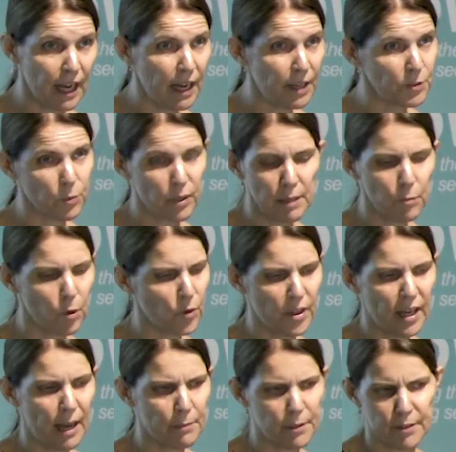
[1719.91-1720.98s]
and we're more than
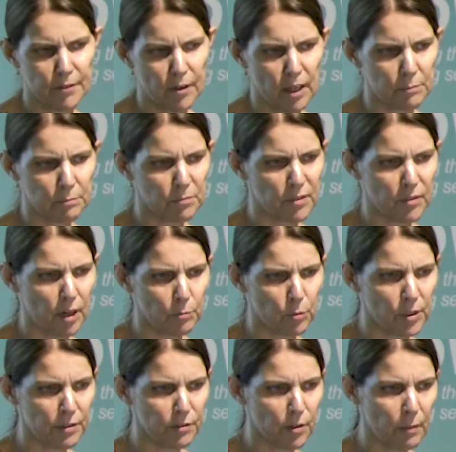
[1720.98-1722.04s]
happy to provide
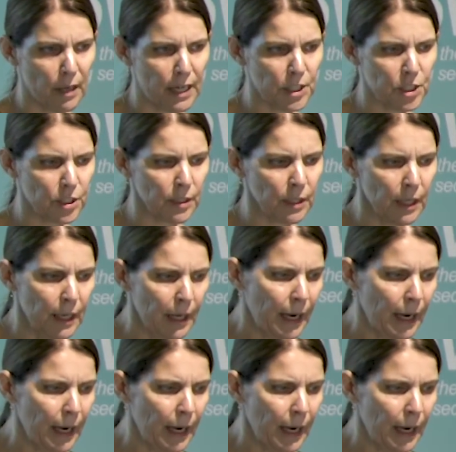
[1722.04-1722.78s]
more information.